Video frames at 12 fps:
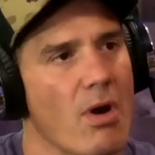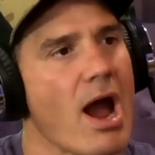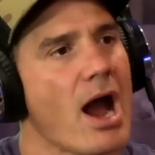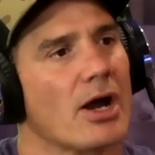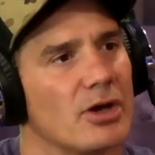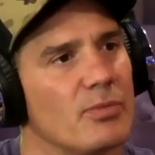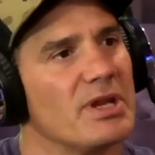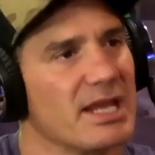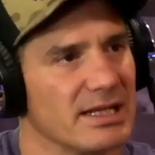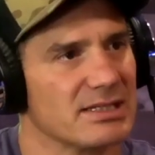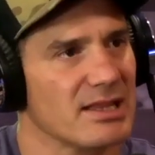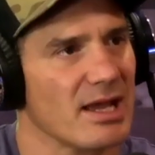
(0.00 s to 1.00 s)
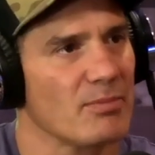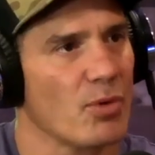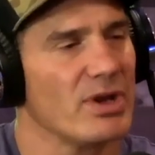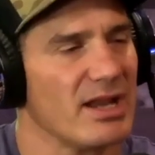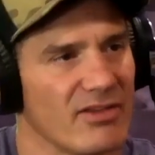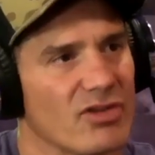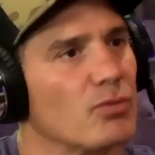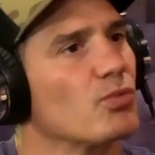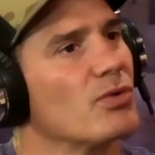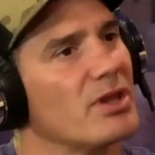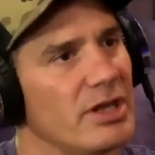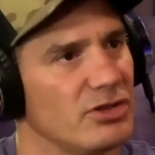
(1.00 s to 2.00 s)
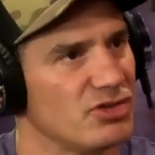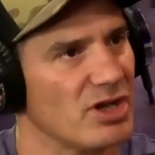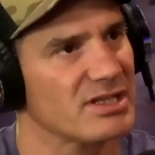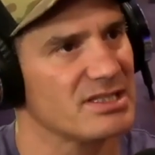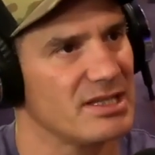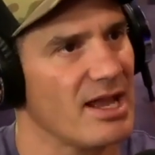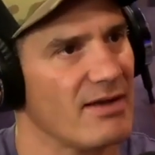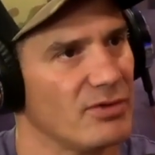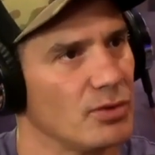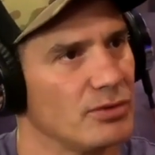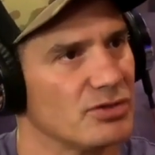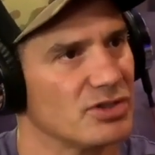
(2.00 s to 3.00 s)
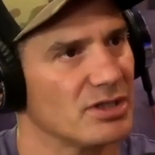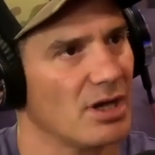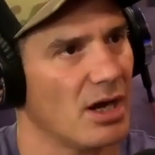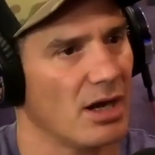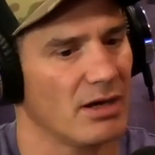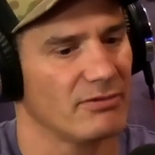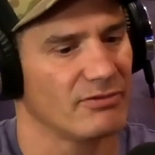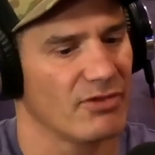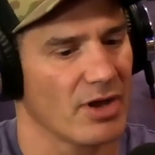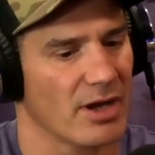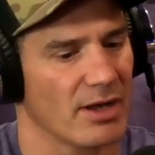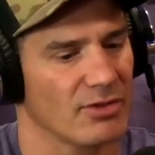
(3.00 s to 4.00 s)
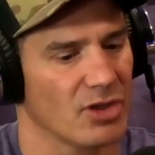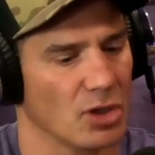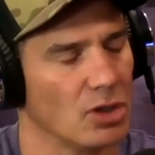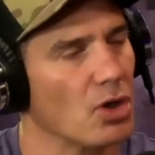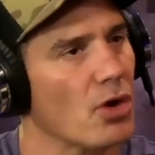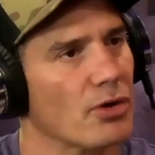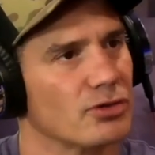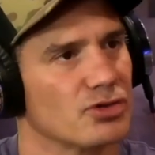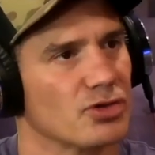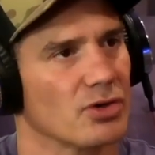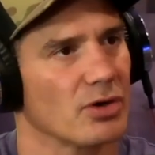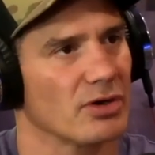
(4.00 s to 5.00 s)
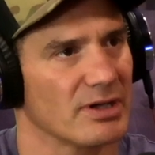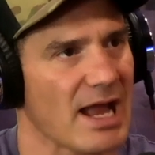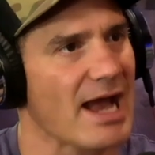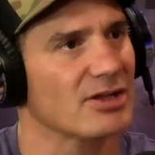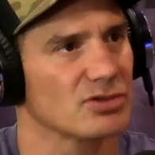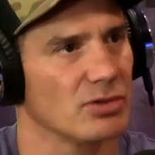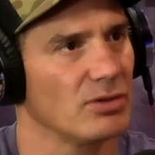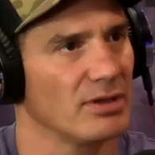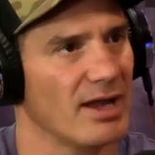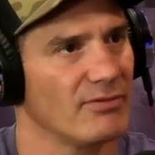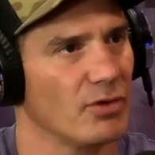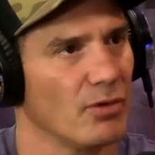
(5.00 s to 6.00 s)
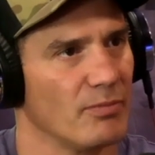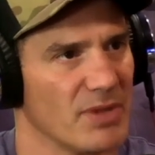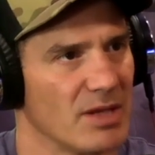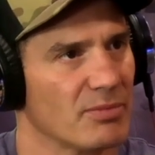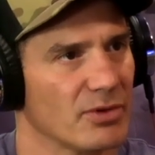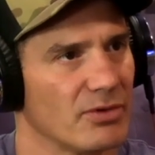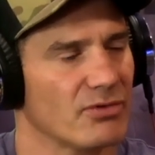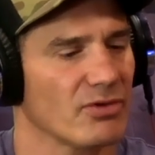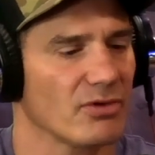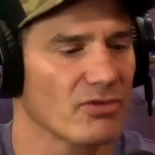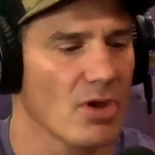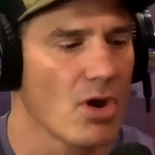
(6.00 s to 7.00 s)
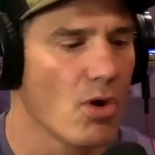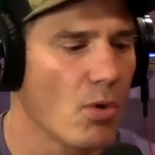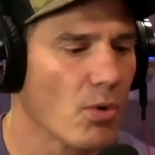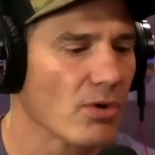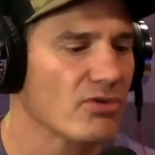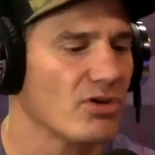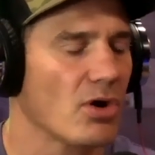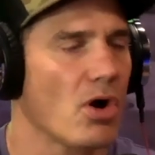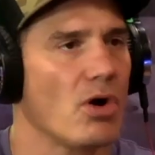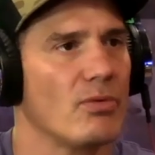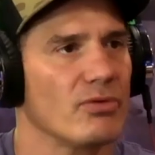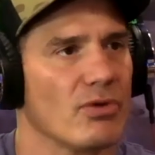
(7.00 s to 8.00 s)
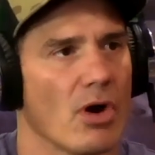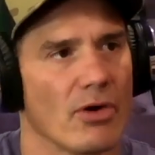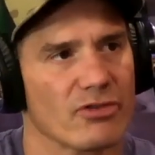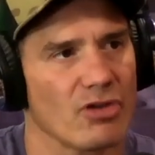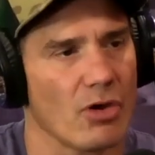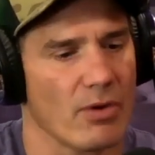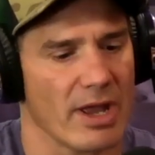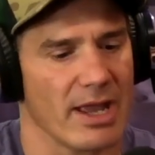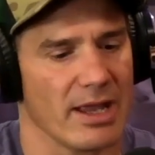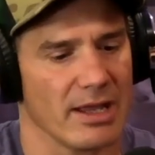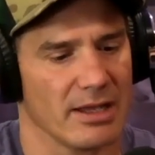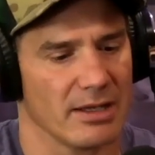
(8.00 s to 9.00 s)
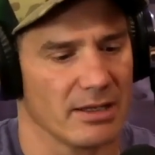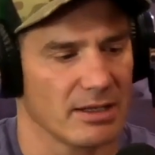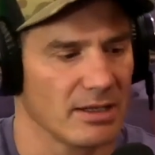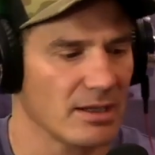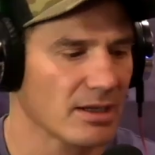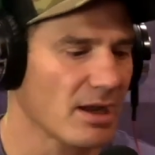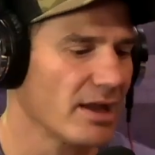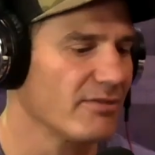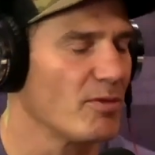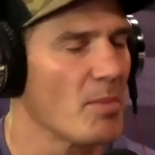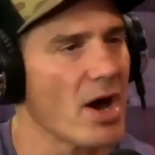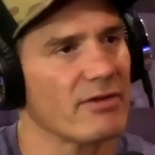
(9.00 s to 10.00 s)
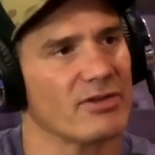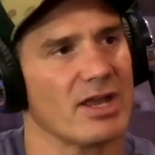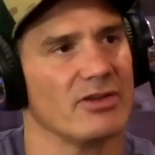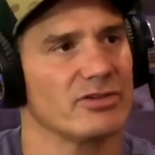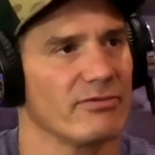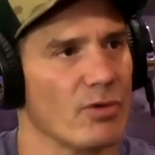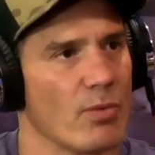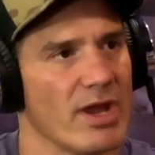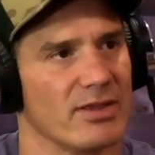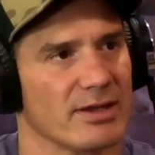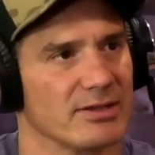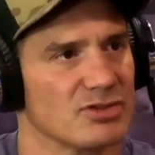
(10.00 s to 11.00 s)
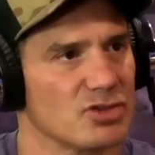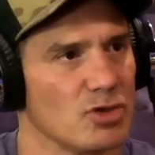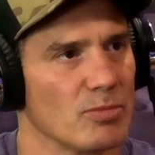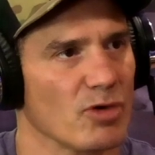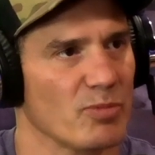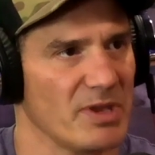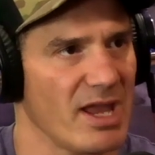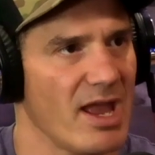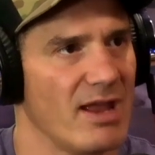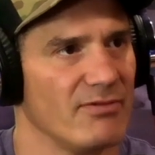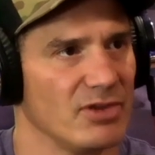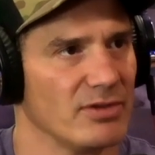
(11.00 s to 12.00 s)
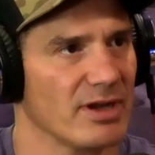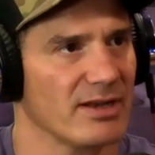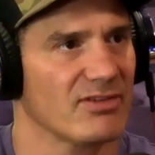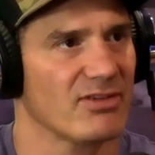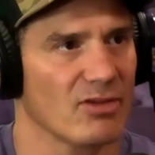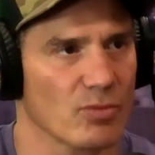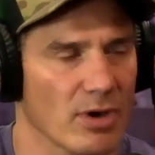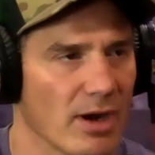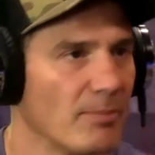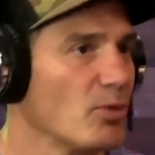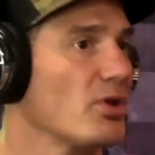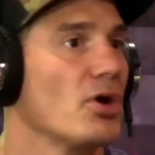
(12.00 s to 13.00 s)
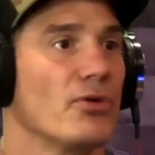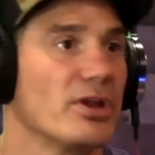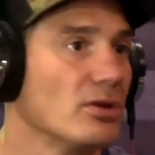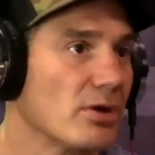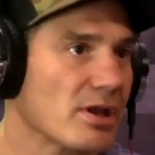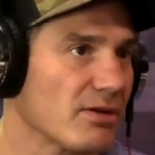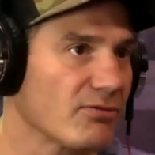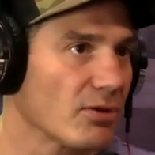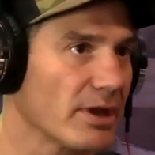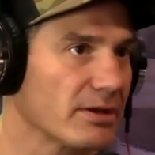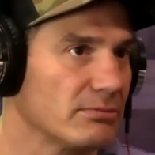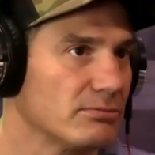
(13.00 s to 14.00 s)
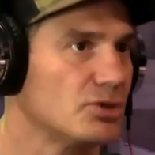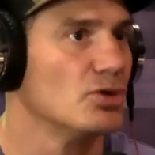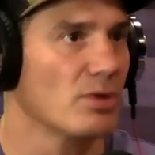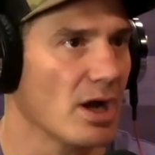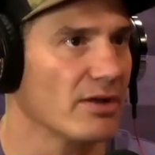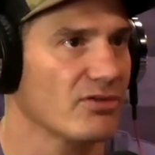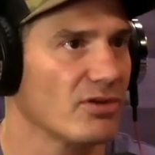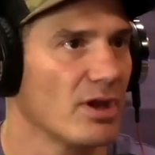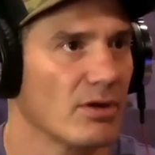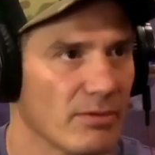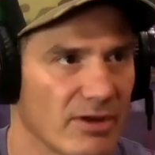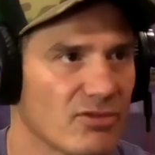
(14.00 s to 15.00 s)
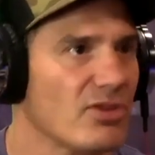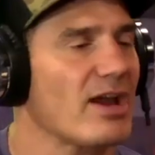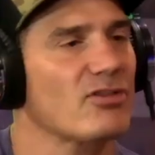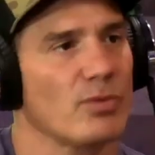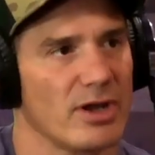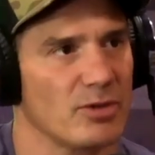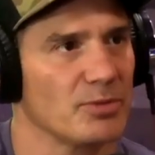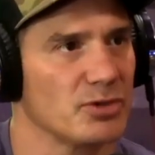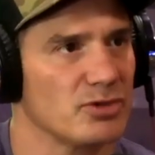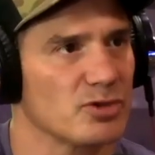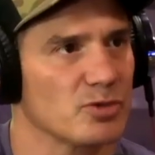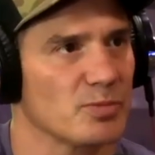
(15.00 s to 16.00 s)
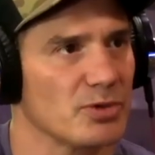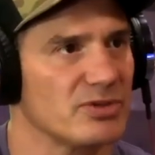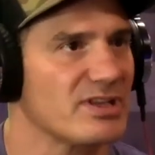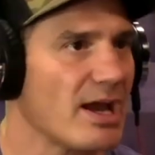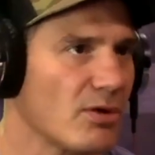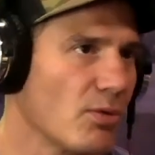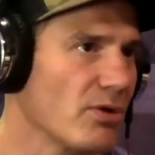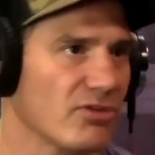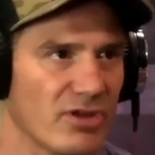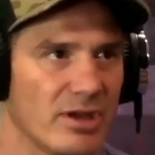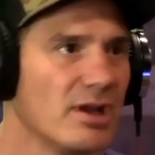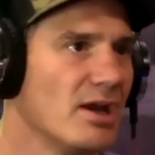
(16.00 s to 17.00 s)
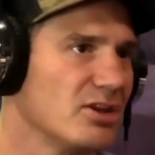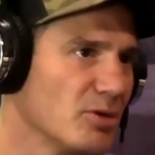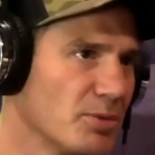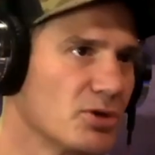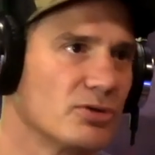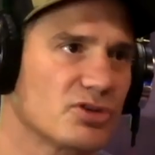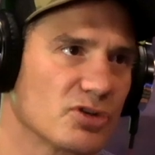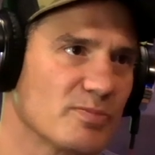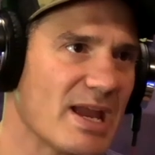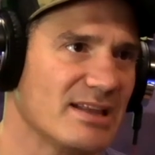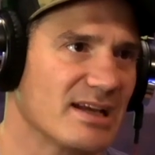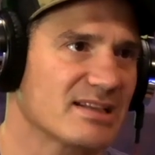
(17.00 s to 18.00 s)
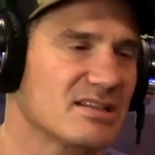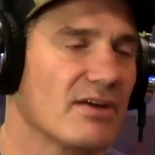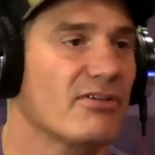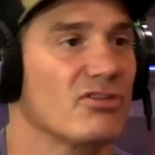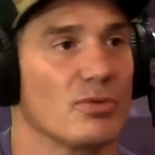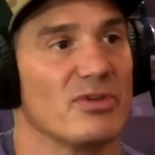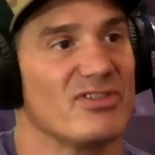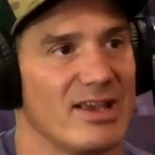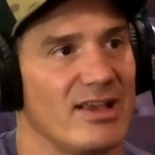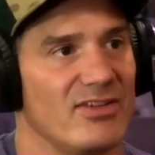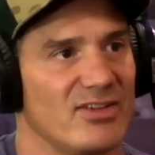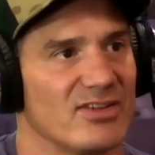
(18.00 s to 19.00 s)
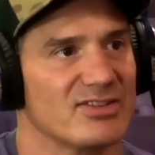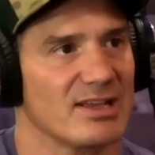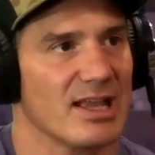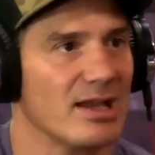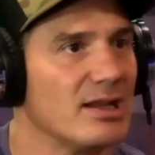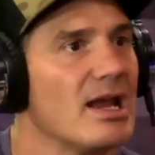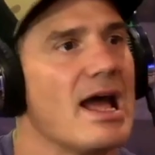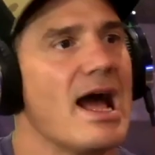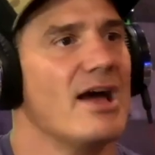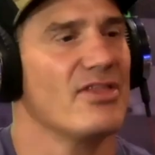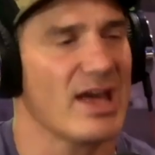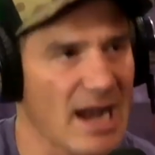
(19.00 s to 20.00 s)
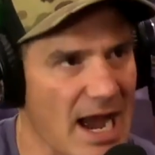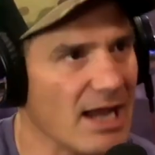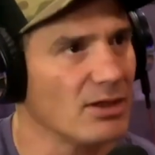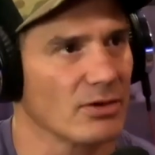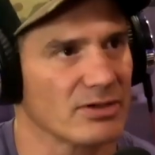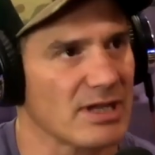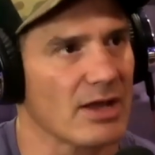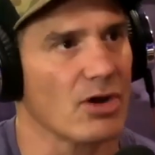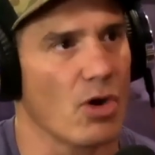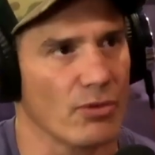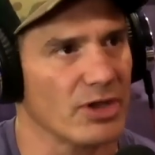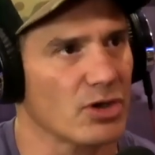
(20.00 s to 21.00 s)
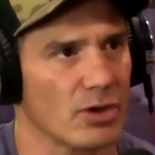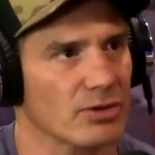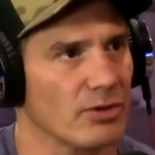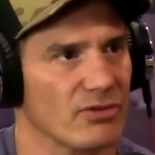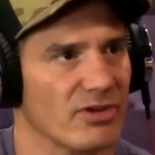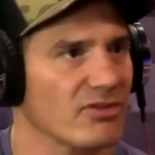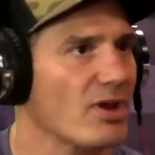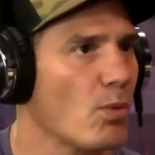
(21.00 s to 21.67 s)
How did we get to that point? Is it really just the evolution of the larger national level meat producers, or is it also a kind of a modification of the way that consumers behave in the United States, where I'm really only looking for like 2 cuts, right? So that's why the producers produce that, or is it the producers made that stuff because it was the easiest to get, and then I learned how to only cook those things?